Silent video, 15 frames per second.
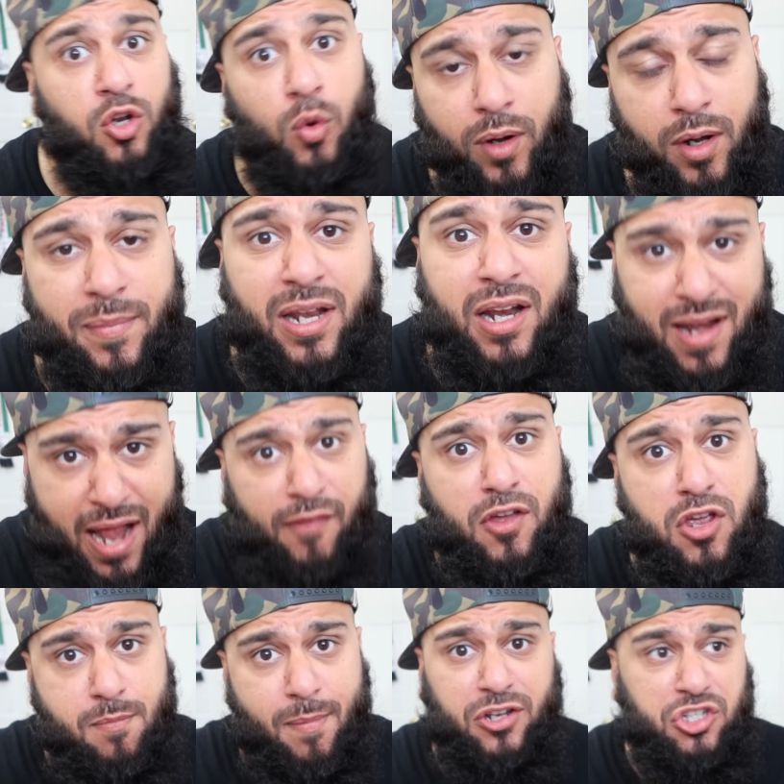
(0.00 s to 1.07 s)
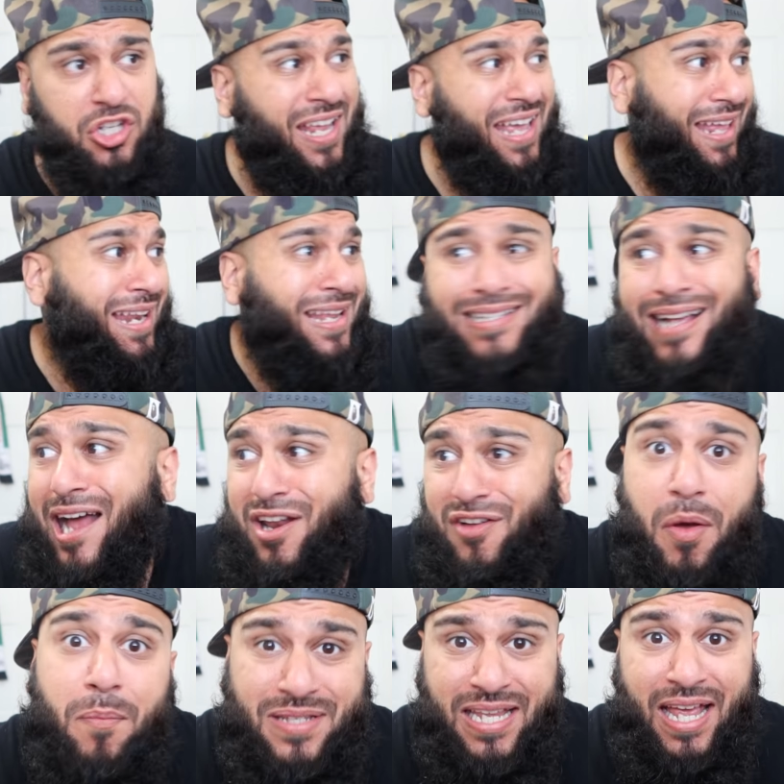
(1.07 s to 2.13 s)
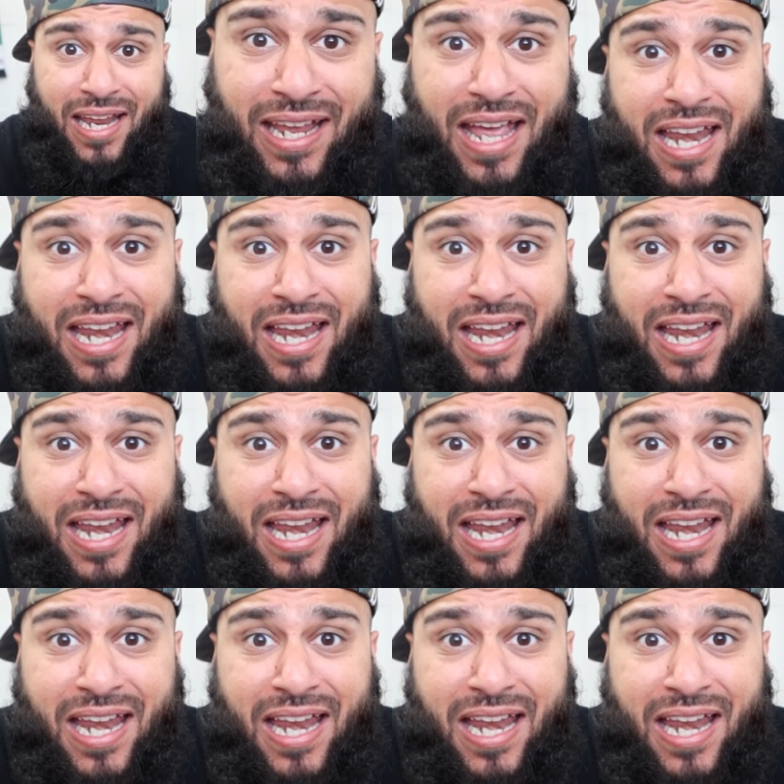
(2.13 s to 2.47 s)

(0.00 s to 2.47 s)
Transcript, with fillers: You know what I mean? And now that you mention it, it is kind of upsetting.